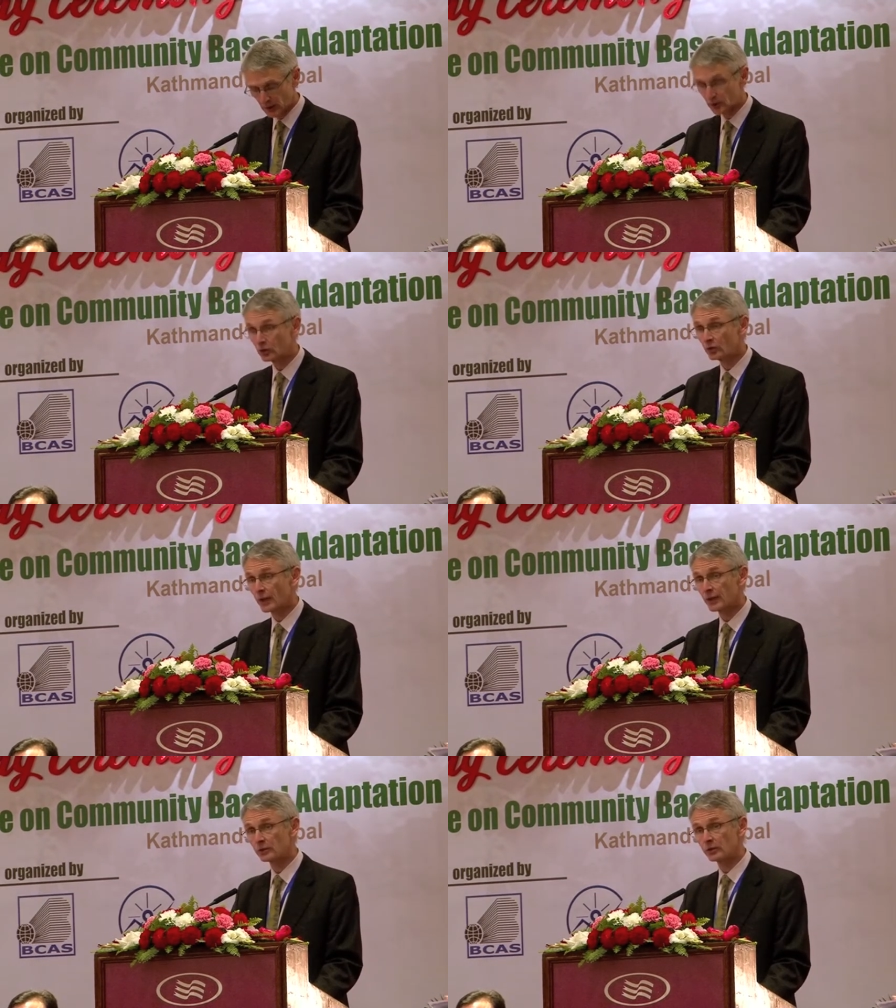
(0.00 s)
in
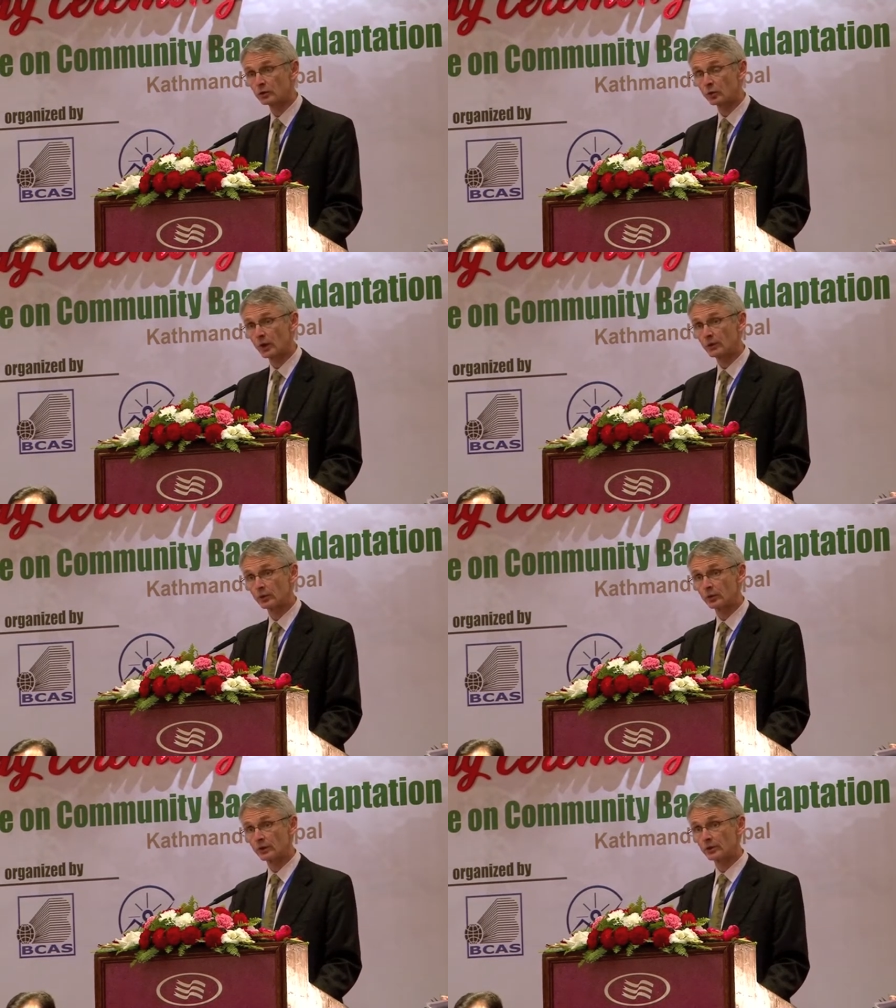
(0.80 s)

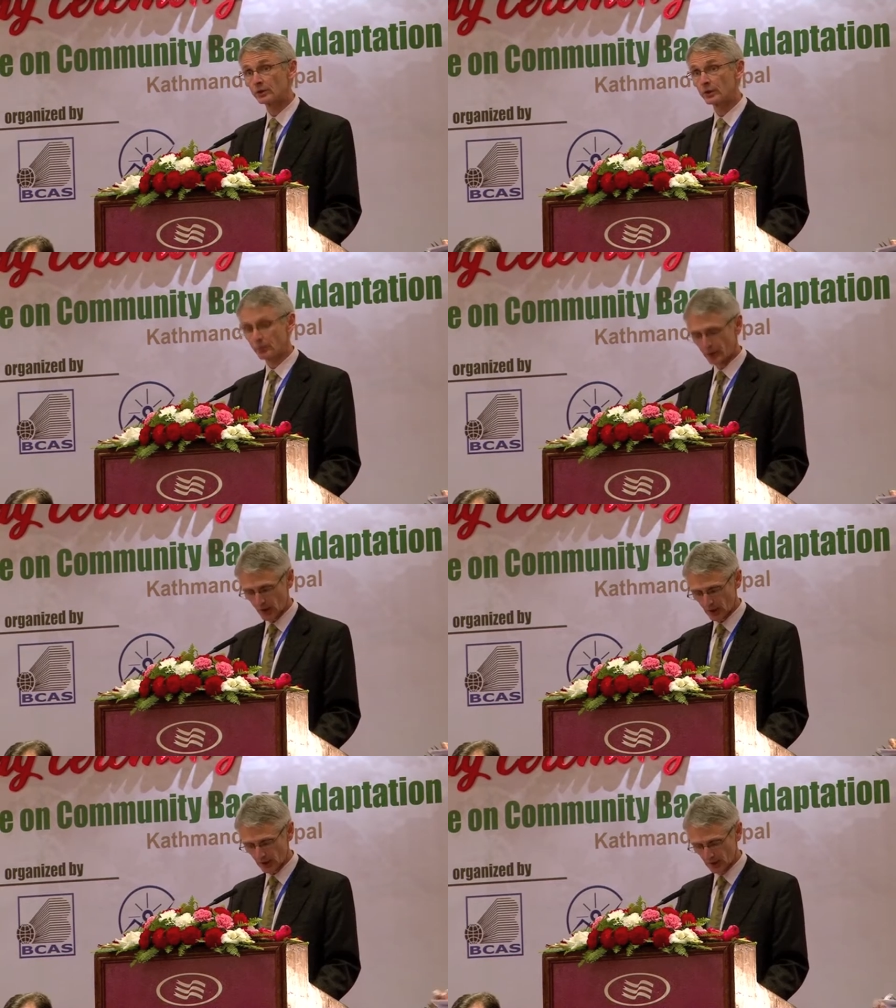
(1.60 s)
2012, according to
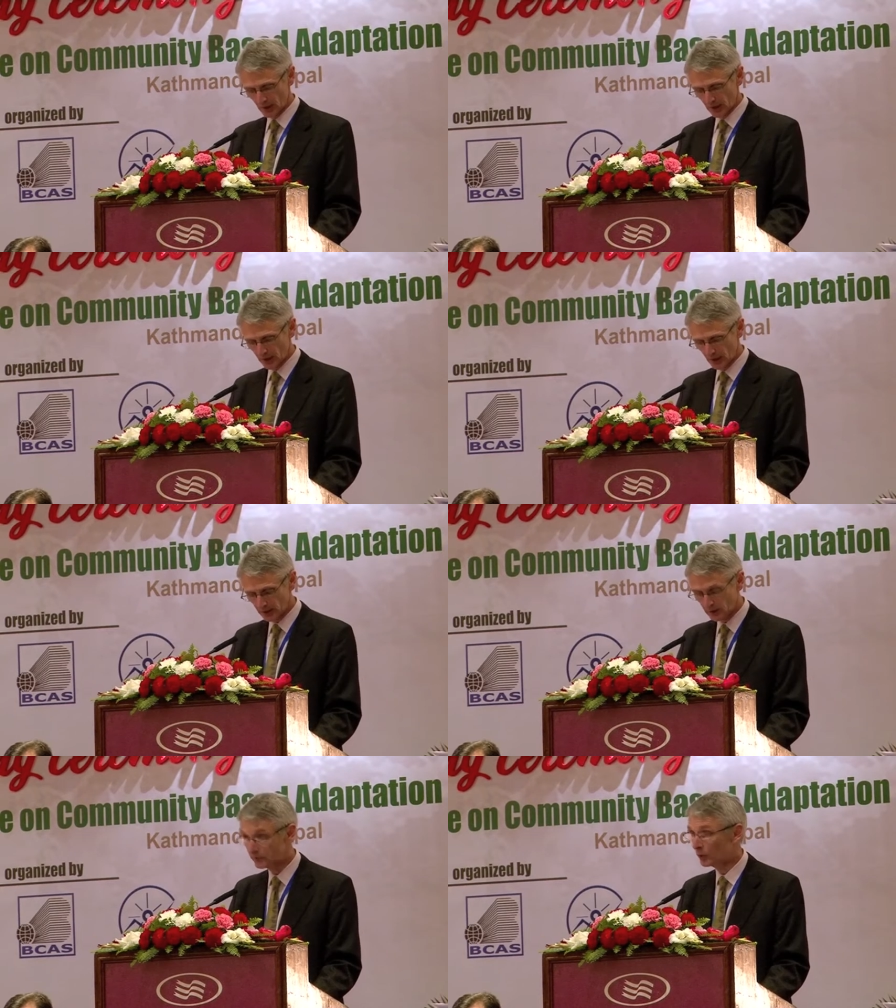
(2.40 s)
CPI,
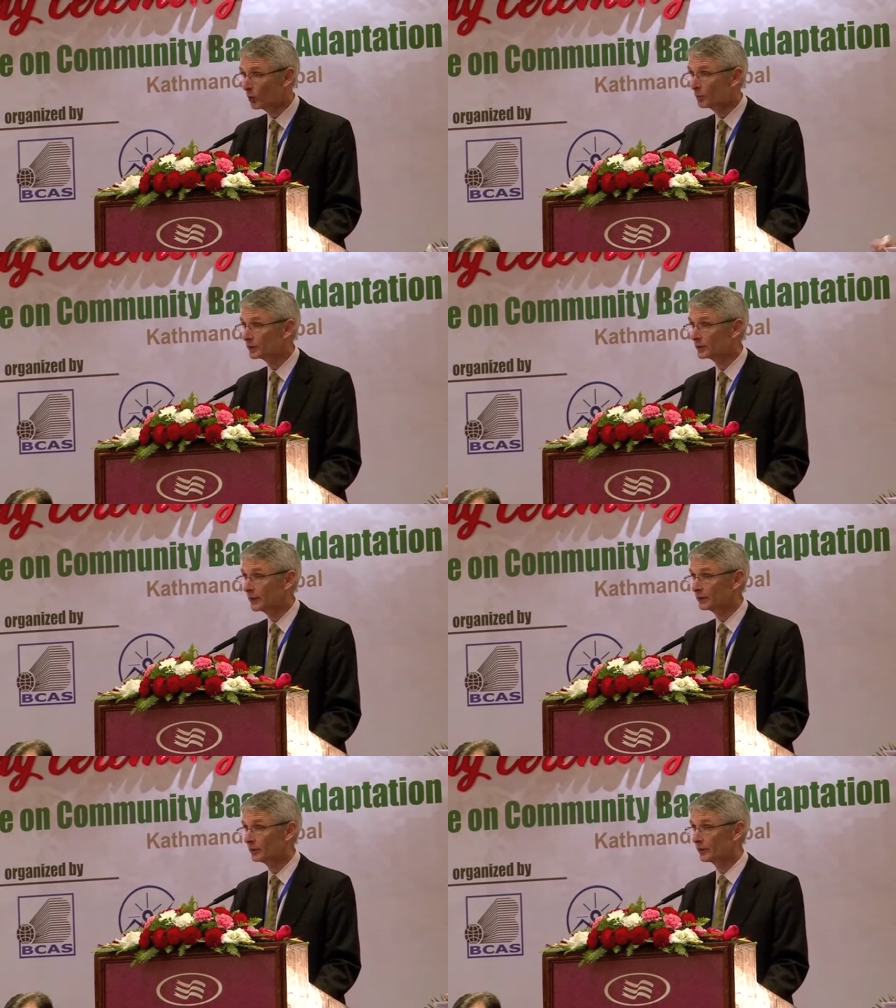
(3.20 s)

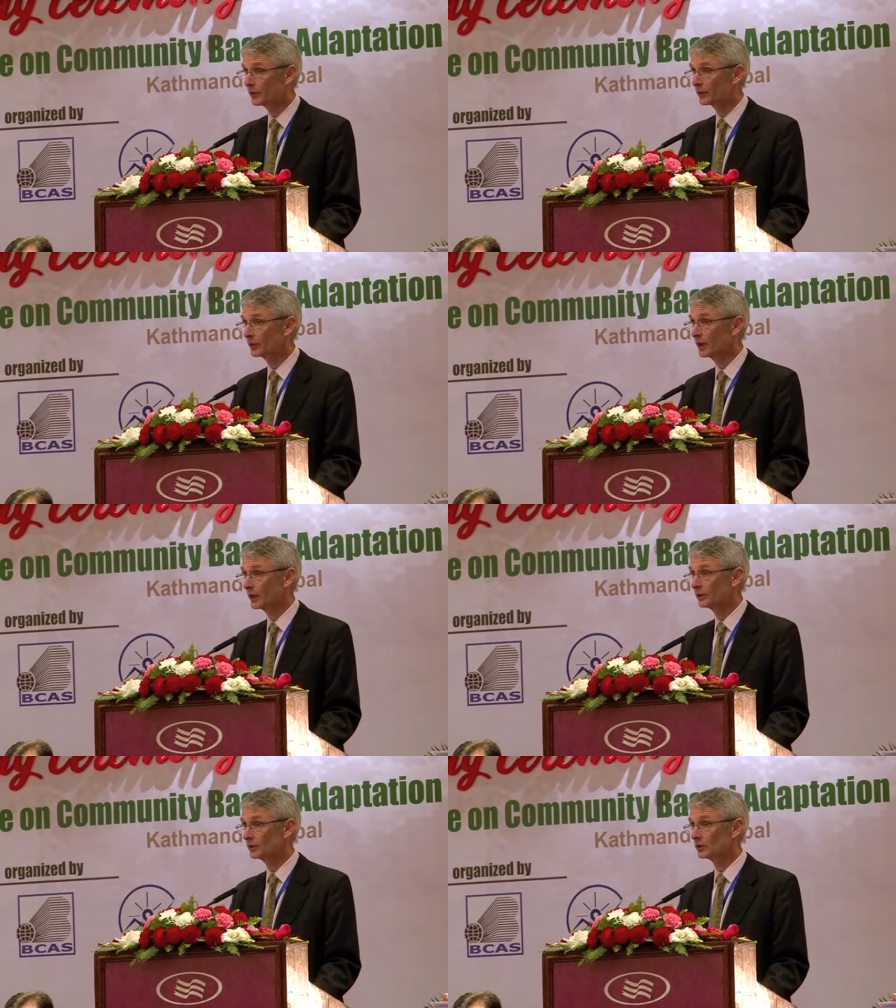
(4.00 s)
94% of the
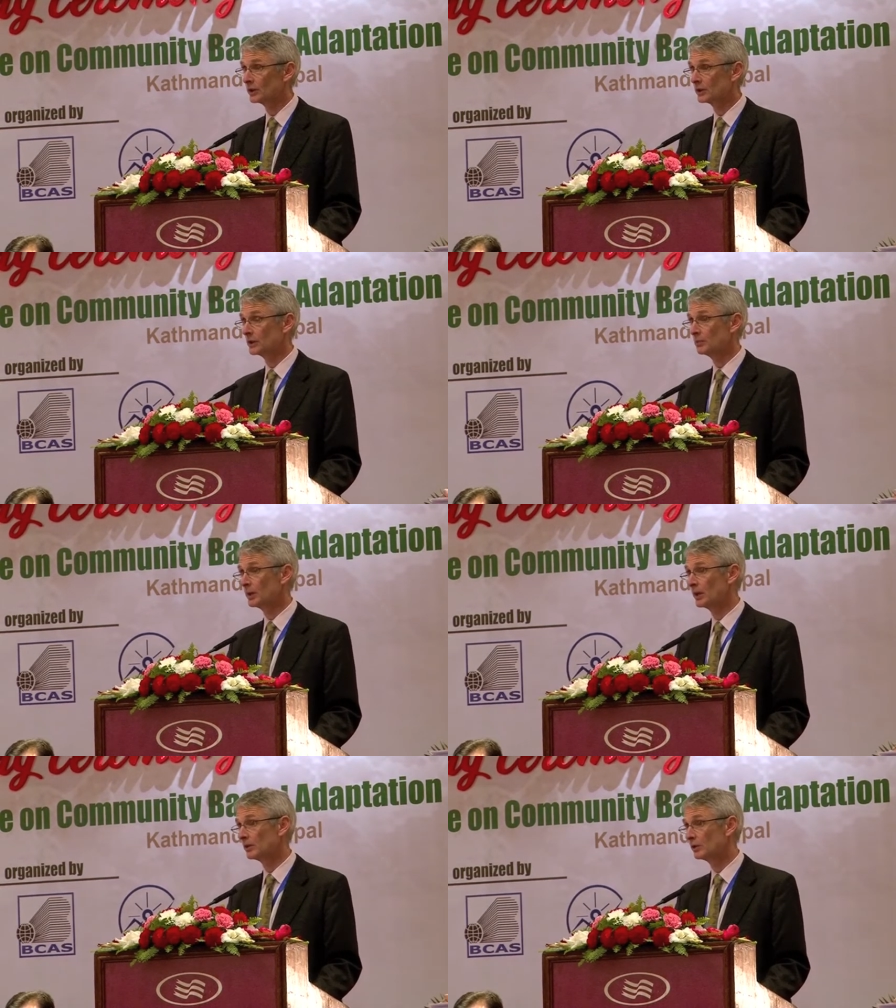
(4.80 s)
$360
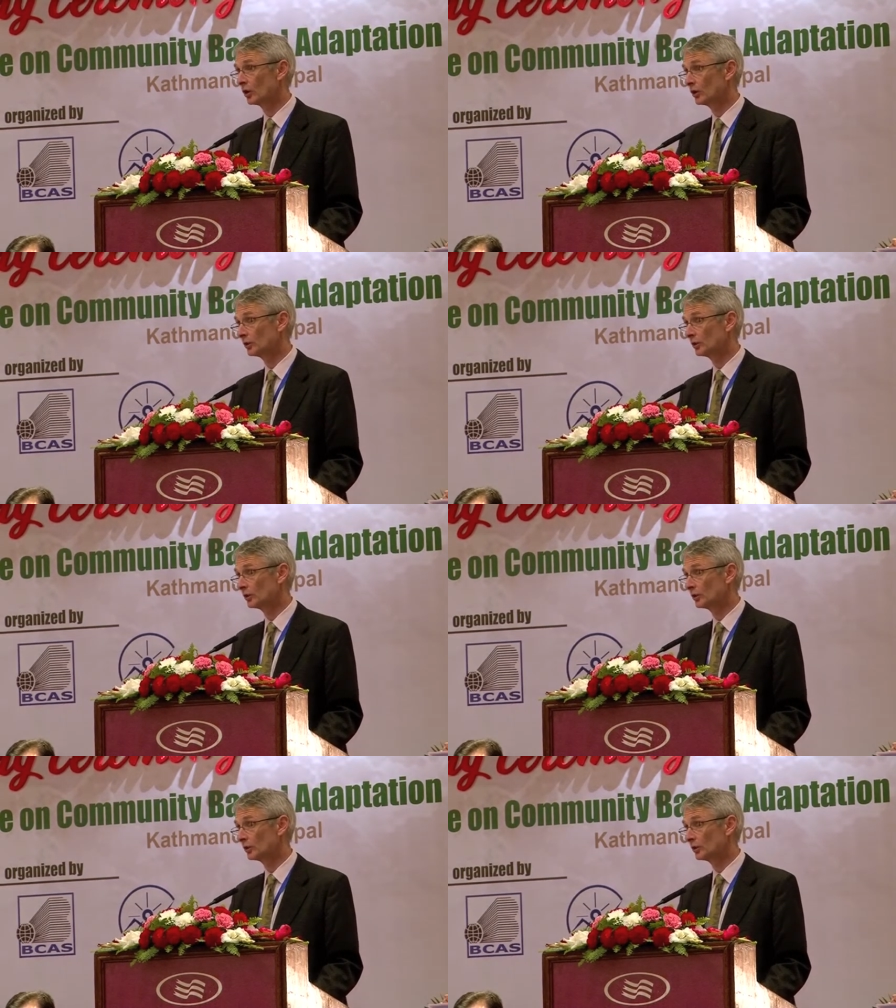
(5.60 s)
billion